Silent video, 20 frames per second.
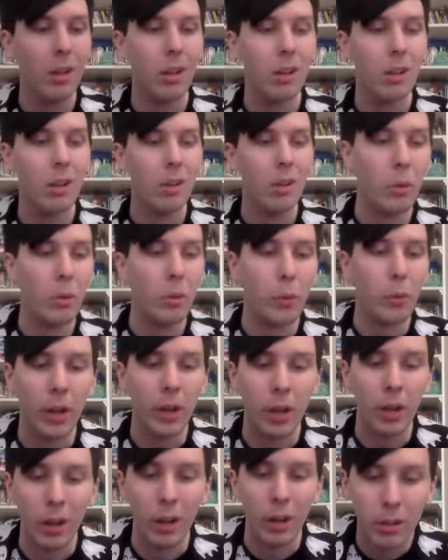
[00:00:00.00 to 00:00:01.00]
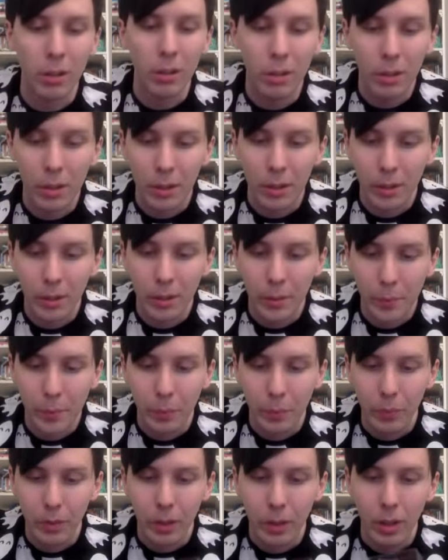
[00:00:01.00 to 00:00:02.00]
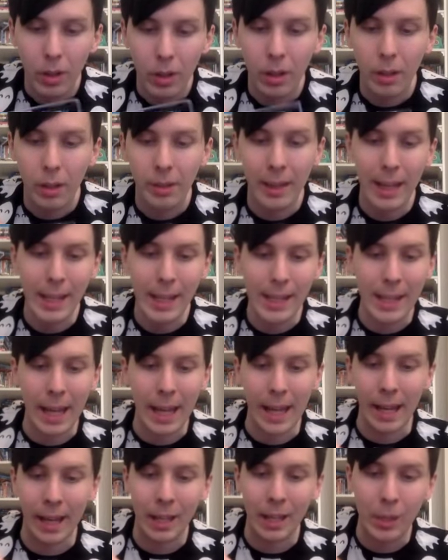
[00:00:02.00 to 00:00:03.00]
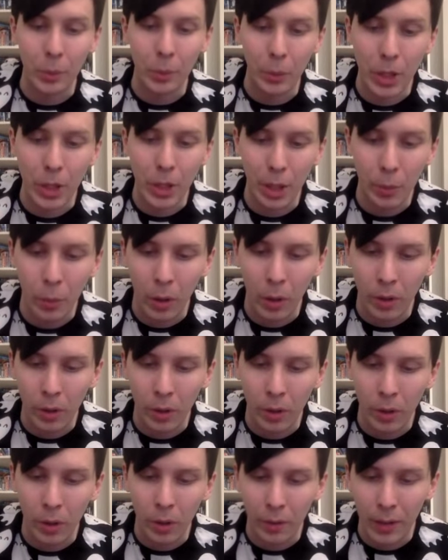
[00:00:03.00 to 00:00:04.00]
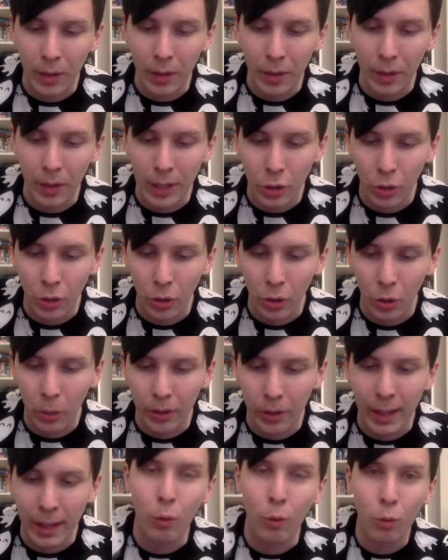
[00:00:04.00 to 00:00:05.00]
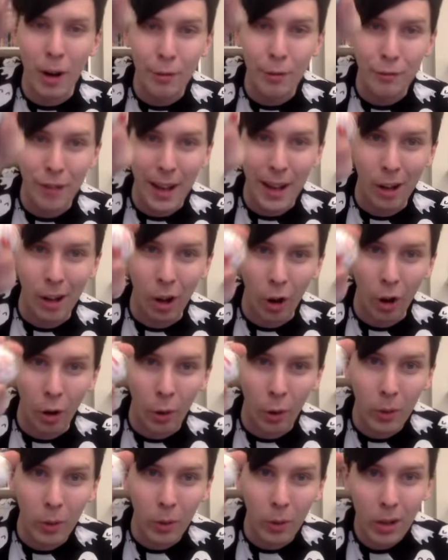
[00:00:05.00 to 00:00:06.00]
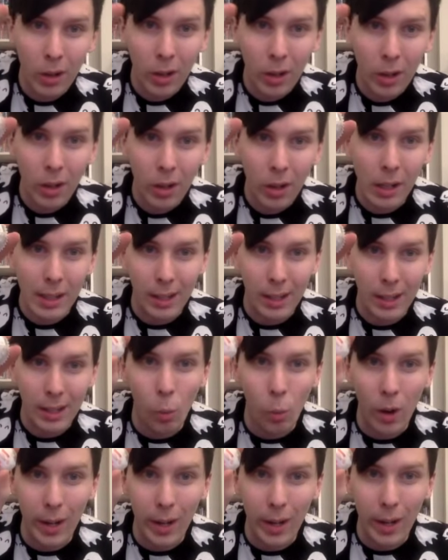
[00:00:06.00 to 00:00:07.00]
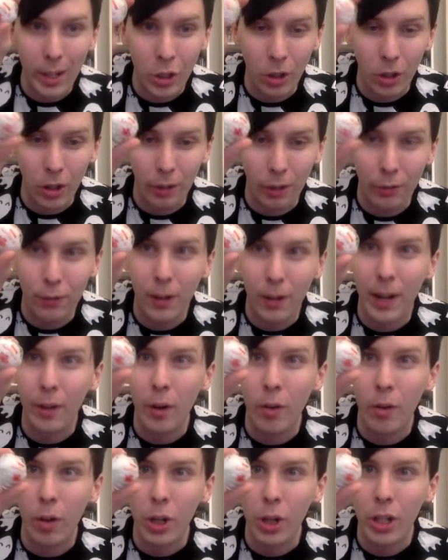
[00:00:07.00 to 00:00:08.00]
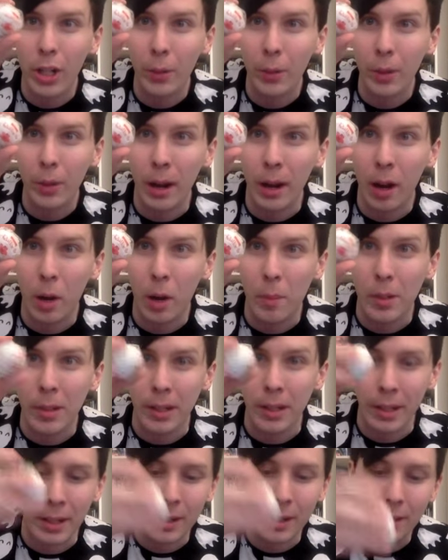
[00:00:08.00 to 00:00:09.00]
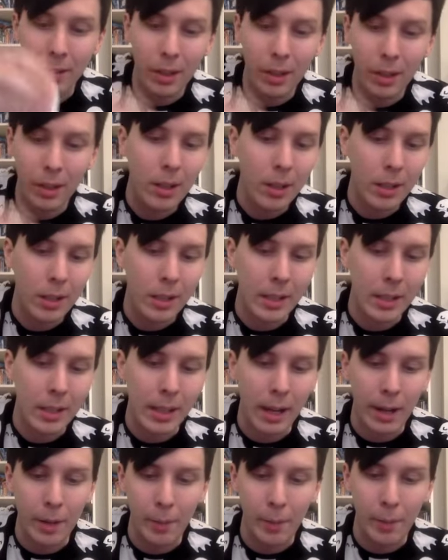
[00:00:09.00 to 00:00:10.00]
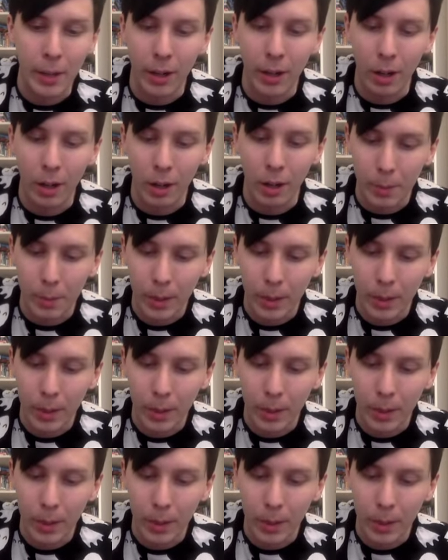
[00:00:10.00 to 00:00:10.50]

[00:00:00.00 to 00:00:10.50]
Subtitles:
What have we got? These things, which I weren't really sure were a thing. Raffaello. It's like a white chocolate Ferrero Rocher with an almond. Sign me up.